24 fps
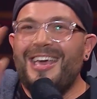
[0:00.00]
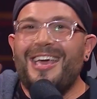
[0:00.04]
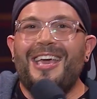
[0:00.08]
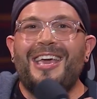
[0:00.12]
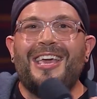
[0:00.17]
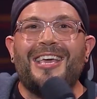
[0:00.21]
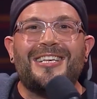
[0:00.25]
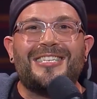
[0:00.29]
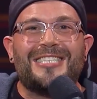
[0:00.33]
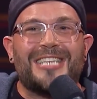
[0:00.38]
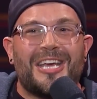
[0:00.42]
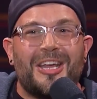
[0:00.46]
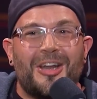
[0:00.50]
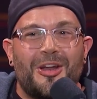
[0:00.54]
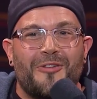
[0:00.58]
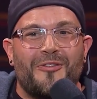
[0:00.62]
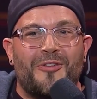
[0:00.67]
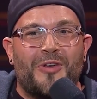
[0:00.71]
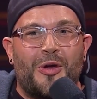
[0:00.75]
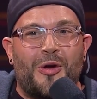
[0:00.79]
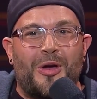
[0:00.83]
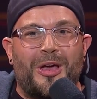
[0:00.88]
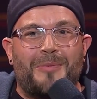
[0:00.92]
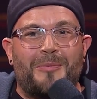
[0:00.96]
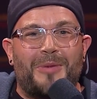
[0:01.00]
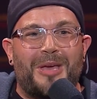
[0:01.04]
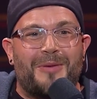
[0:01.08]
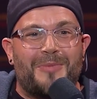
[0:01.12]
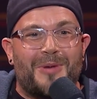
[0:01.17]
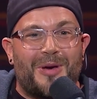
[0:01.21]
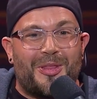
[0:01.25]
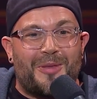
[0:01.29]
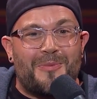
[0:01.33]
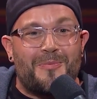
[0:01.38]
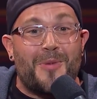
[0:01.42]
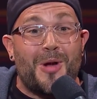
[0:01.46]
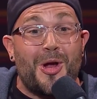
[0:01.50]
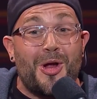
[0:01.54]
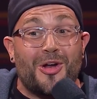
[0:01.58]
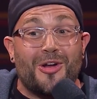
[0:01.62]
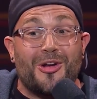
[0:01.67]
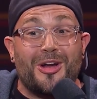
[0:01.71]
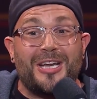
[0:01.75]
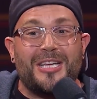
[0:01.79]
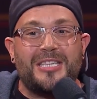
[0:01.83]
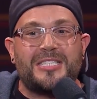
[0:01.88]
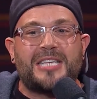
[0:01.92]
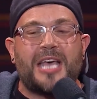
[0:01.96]
He's interviewing me about the murder,
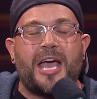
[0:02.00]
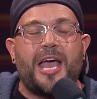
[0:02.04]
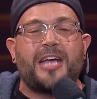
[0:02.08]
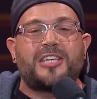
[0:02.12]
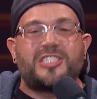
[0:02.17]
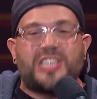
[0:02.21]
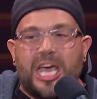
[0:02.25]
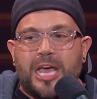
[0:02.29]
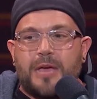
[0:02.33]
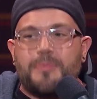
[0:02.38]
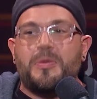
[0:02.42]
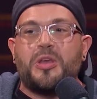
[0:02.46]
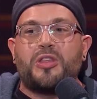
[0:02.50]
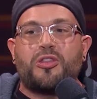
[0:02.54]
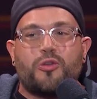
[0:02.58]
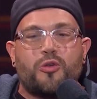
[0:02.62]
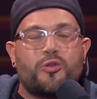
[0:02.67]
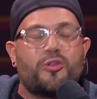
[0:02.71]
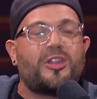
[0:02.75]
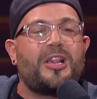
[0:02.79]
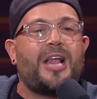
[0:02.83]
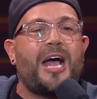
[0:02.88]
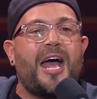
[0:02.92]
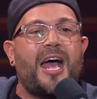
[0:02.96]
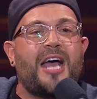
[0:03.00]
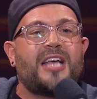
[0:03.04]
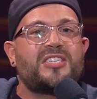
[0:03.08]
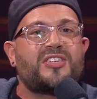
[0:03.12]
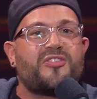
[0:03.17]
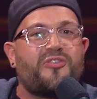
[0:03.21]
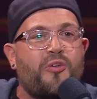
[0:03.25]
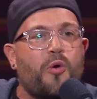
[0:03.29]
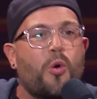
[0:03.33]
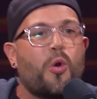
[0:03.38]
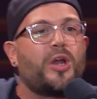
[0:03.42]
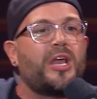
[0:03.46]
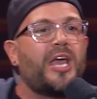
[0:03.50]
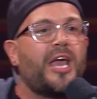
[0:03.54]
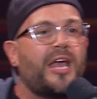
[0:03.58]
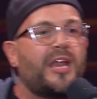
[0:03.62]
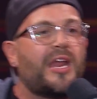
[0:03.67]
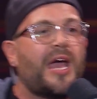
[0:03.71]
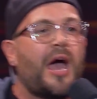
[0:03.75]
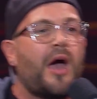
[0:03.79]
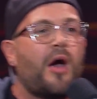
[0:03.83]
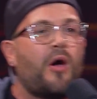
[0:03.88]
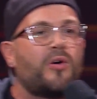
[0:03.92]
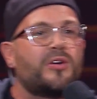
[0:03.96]
and he's like, take me through the last 48
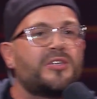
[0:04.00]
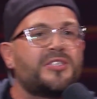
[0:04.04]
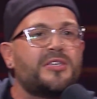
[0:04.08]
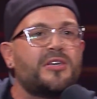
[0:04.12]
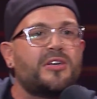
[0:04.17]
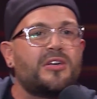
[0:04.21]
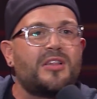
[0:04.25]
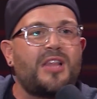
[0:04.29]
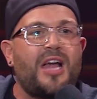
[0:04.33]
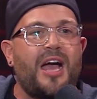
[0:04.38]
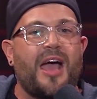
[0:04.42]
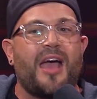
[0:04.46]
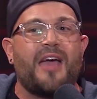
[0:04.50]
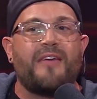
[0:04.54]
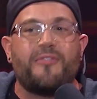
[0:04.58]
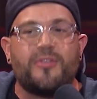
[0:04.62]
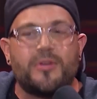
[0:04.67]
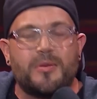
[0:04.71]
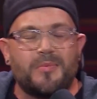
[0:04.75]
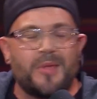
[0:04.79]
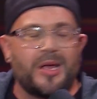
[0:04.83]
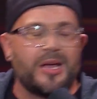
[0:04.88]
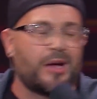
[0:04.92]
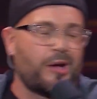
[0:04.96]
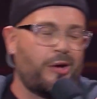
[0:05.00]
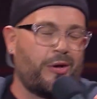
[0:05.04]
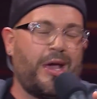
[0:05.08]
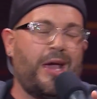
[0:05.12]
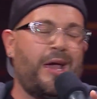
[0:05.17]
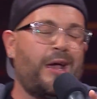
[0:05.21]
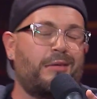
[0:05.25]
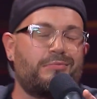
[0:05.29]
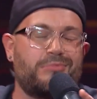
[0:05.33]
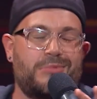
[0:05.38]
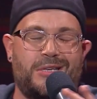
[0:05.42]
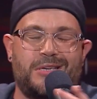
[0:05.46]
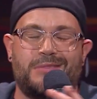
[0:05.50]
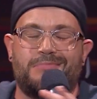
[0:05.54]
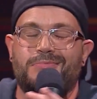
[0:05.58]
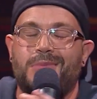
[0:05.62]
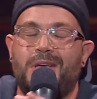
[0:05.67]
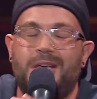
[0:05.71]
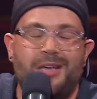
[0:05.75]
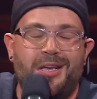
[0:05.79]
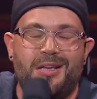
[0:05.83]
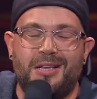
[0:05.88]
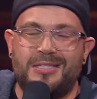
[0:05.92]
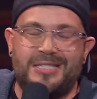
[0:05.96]
hours of your life. And I'm like, okay. I'm like,
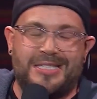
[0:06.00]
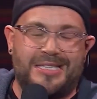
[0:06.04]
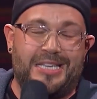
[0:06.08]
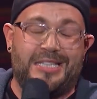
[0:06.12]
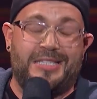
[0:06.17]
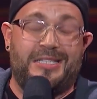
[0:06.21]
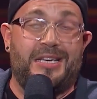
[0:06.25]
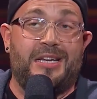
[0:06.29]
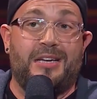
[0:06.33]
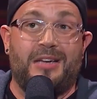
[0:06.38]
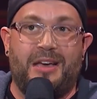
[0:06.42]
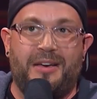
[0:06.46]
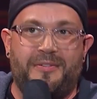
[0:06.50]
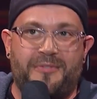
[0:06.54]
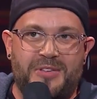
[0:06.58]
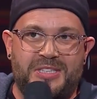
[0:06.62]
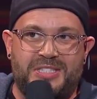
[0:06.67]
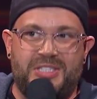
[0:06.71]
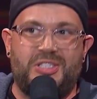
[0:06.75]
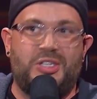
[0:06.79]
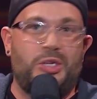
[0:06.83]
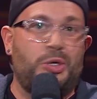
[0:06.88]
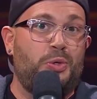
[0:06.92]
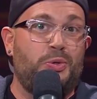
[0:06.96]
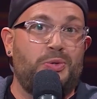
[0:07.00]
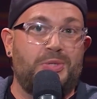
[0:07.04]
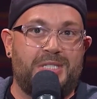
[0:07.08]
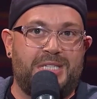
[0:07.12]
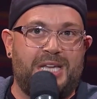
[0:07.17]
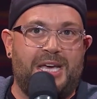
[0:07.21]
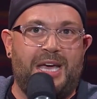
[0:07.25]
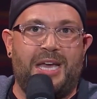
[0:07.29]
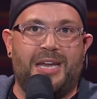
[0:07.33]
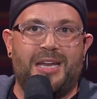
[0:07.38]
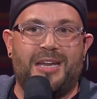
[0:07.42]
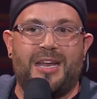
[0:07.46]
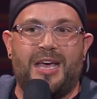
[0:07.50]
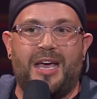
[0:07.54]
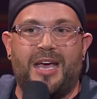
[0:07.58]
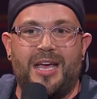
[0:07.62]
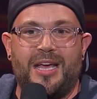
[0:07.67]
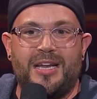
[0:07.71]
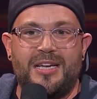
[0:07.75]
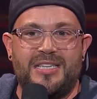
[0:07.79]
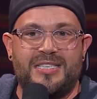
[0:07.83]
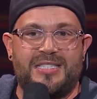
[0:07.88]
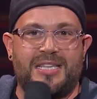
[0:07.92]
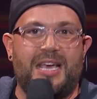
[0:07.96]
it's easy enough. It's Tuesday today.
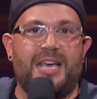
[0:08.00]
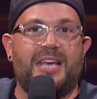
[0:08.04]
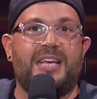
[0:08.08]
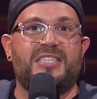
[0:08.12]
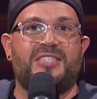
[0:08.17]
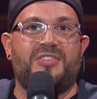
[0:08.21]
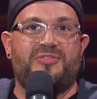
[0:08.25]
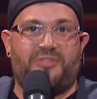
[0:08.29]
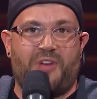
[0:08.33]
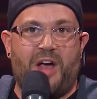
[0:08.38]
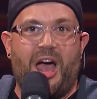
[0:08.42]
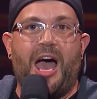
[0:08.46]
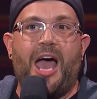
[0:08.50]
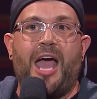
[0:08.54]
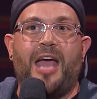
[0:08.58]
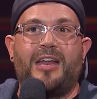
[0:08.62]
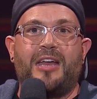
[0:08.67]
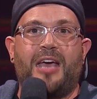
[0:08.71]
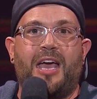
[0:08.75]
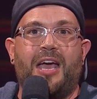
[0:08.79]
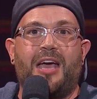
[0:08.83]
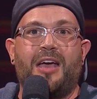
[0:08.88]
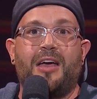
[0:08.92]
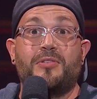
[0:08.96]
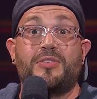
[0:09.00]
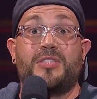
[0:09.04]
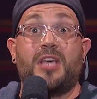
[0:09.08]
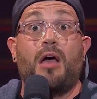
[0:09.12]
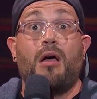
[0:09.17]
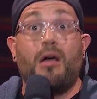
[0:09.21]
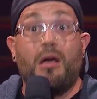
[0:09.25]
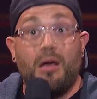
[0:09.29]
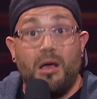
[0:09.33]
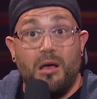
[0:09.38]
And he's like, it's Friday. I was like,